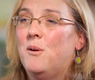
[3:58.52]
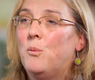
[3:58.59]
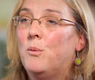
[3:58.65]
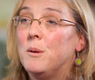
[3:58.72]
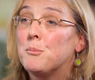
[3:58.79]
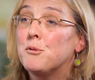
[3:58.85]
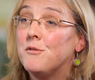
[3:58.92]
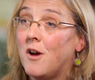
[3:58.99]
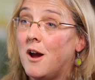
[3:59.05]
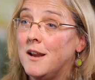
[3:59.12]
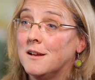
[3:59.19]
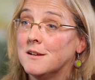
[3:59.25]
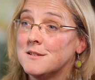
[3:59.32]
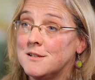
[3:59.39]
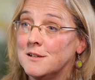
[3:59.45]
We're
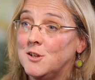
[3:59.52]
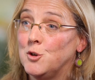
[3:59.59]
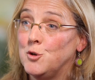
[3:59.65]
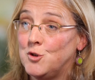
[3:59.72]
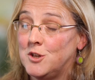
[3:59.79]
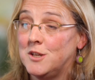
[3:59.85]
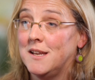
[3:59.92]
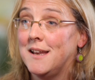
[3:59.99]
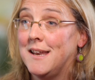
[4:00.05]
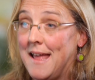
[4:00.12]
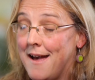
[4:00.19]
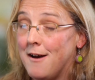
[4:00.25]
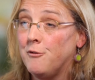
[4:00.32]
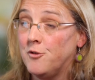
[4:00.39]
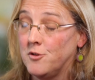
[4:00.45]
providing a solution
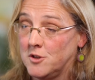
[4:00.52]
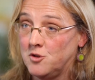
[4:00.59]
now for